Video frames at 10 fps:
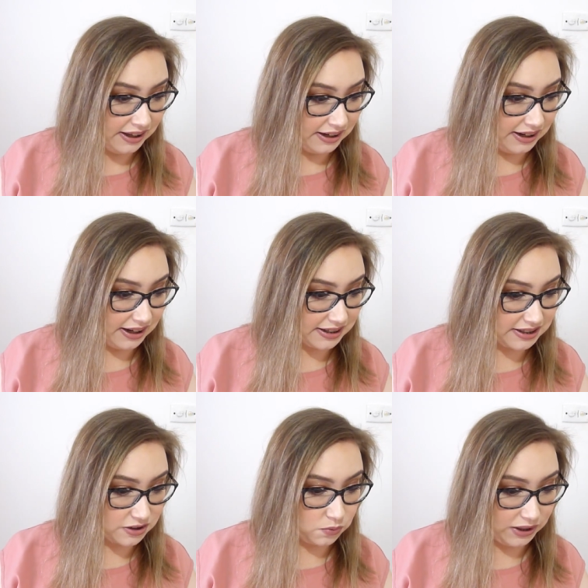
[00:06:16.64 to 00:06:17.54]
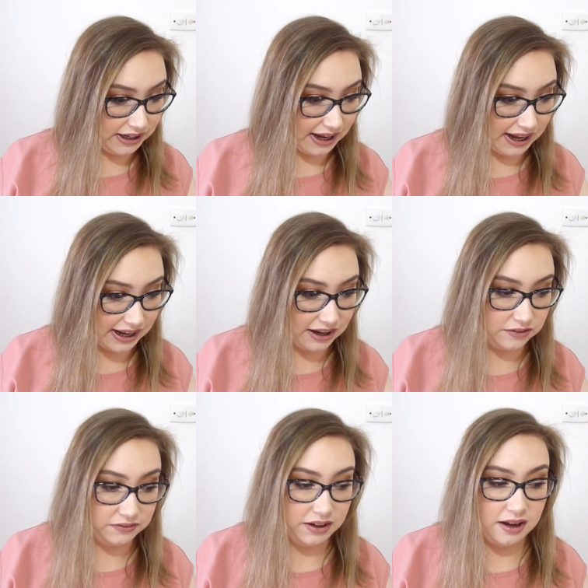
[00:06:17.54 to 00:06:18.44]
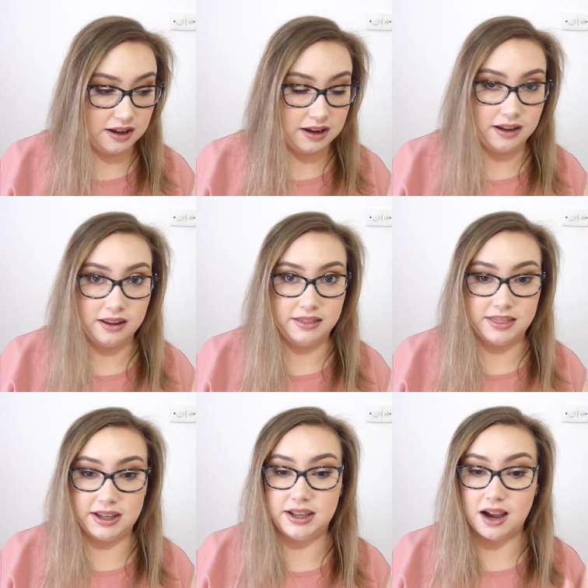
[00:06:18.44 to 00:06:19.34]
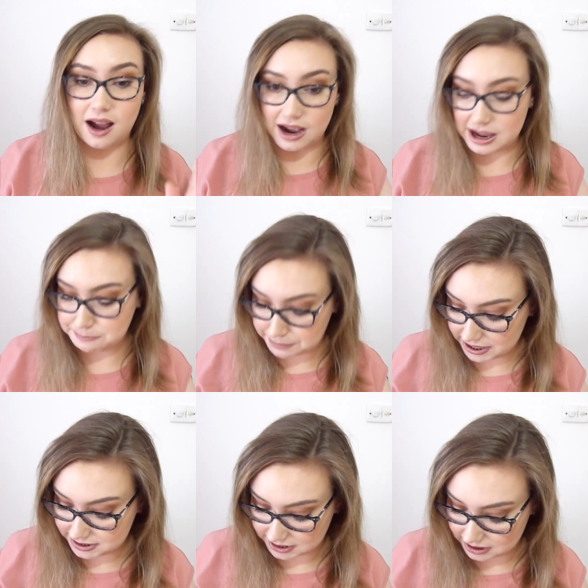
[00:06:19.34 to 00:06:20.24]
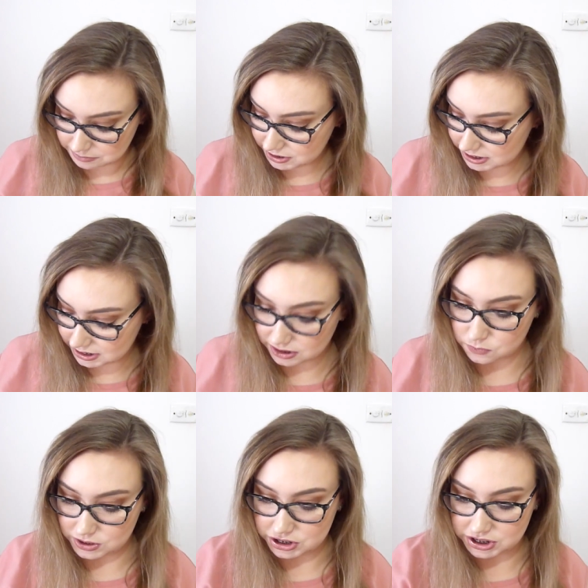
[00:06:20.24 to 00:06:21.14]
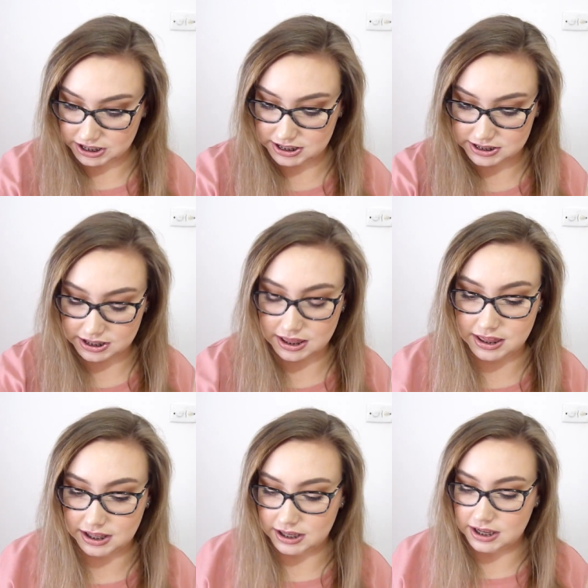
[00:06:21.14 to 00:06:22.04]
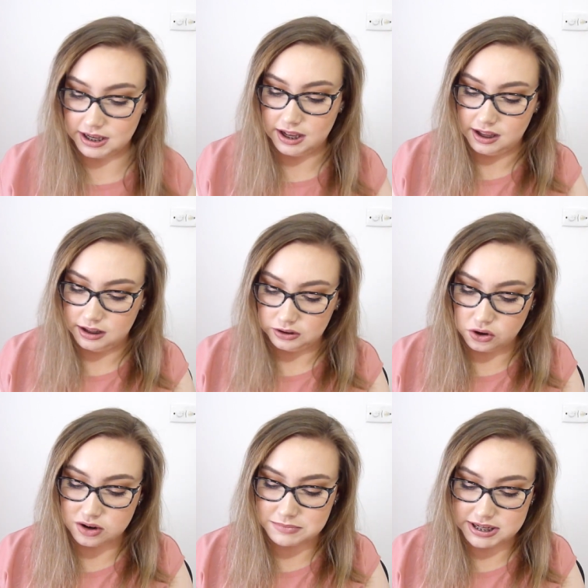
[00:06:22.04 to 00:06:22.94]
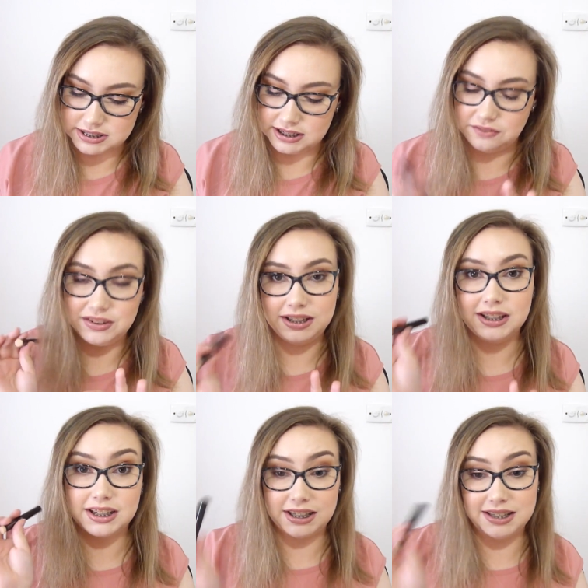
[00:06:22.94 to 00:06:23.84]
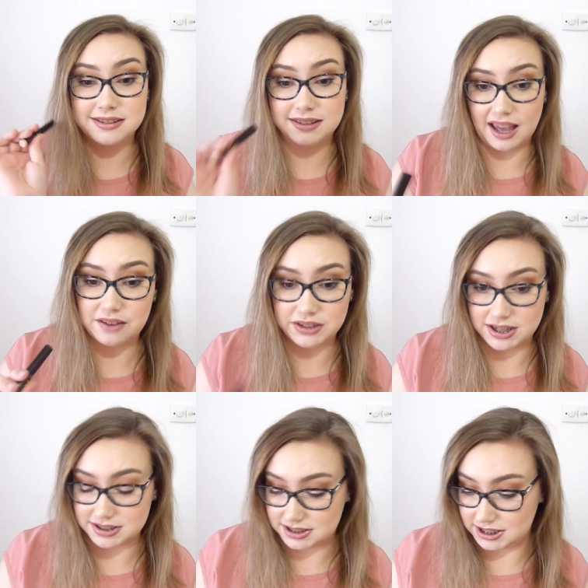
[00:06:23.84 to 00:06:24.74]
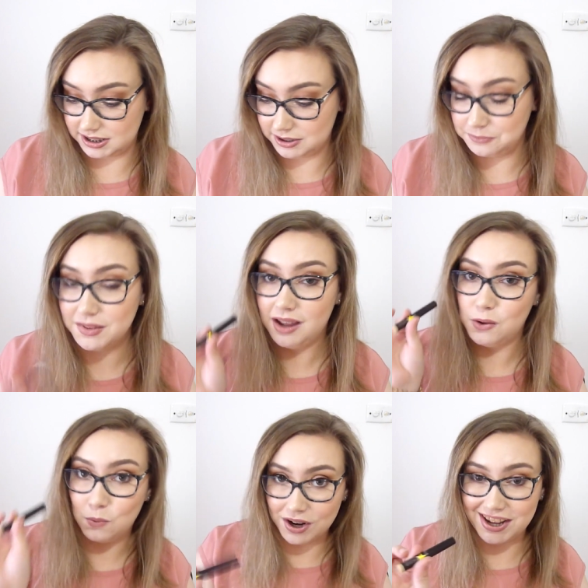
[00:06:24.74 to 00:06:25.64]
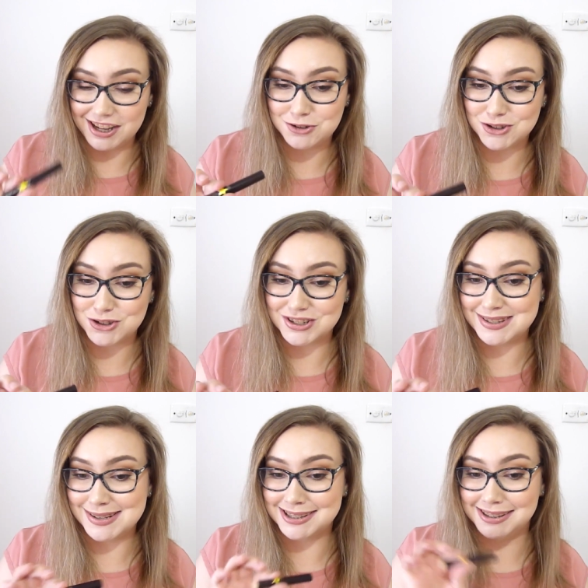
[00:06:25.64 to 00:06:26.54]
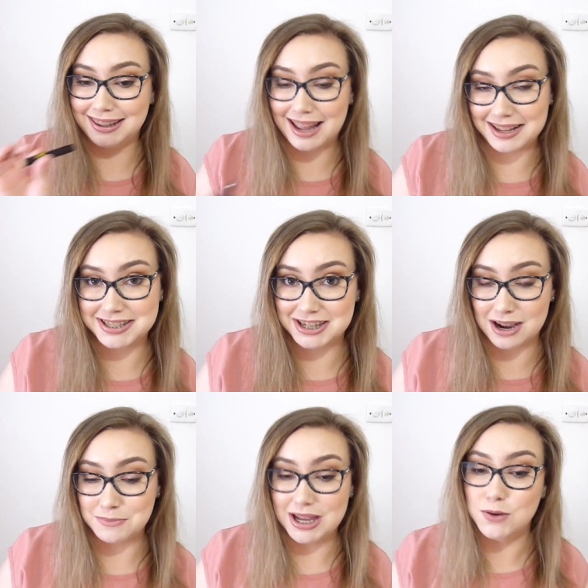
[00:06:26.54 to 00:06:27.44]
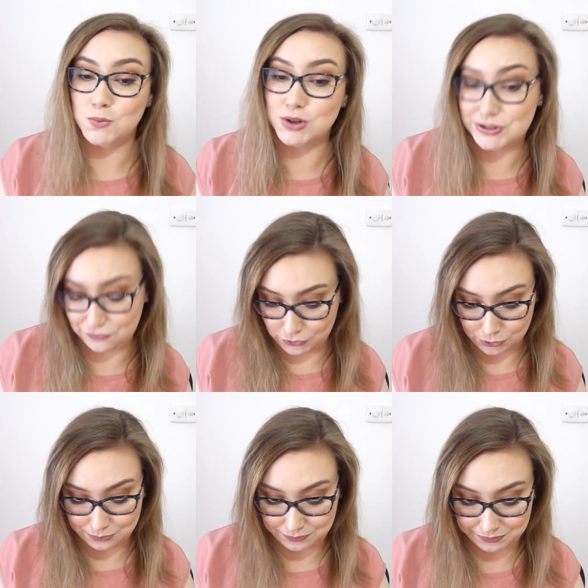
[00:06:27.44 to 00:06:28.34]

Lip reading: Next, we have the eye base I'm using, which is the Laura Mercier Vanilla Kiss Caviar Stick. When I introduced this last time, it was full.